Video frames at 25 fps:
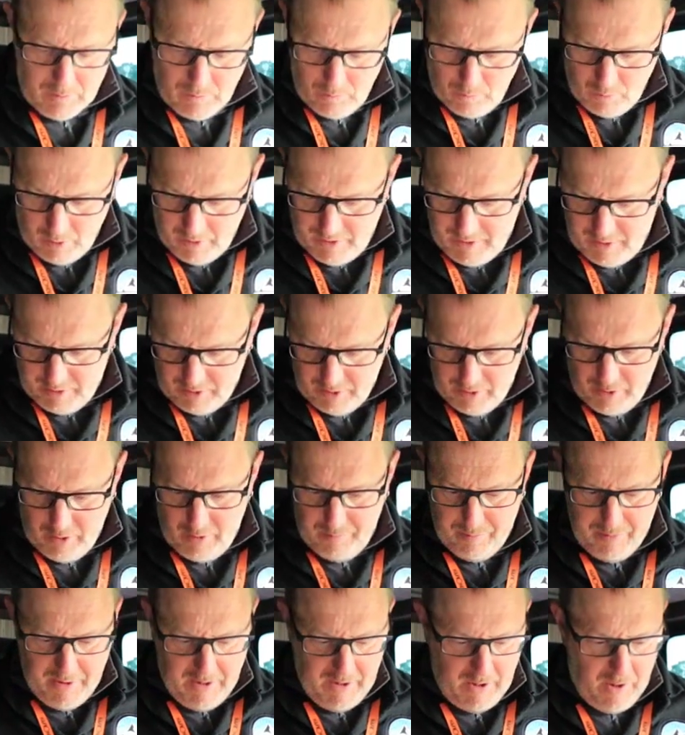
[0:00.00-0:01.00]
what is a
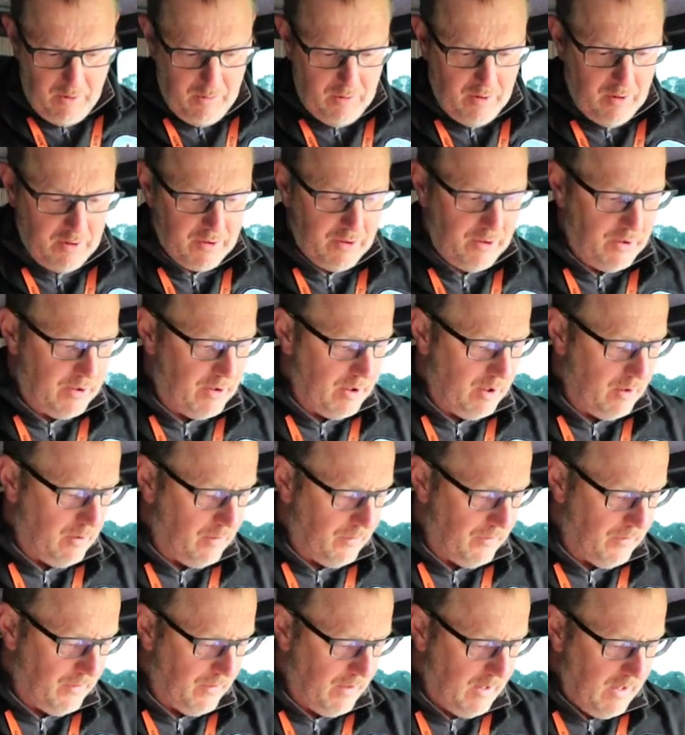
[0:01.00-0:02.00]
Loupedeck, you ask
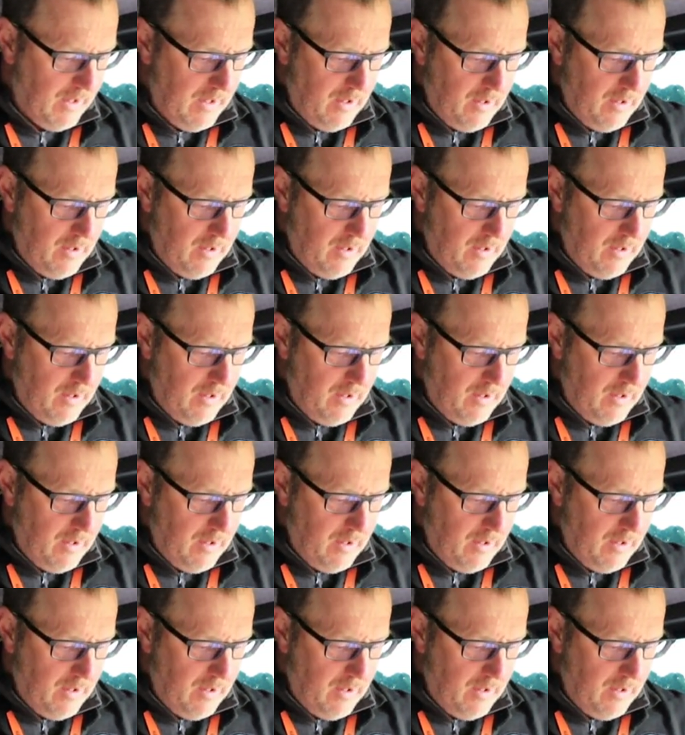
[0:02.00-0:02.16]
yourself?